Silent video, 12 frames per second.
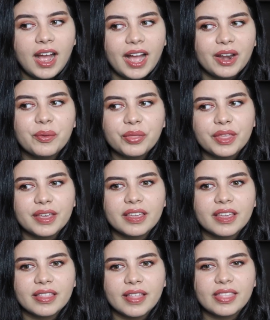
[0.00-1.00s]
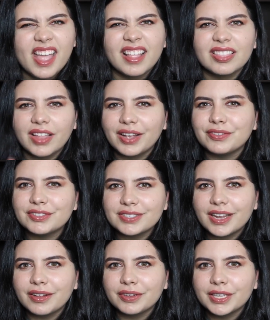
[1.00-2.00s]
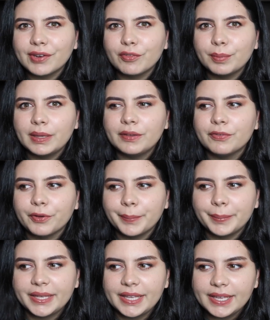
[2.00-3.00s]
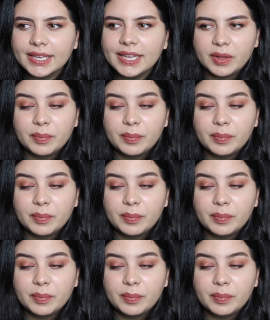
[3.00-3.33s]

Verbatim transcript: I don't think that that lifestyle could ever be for me.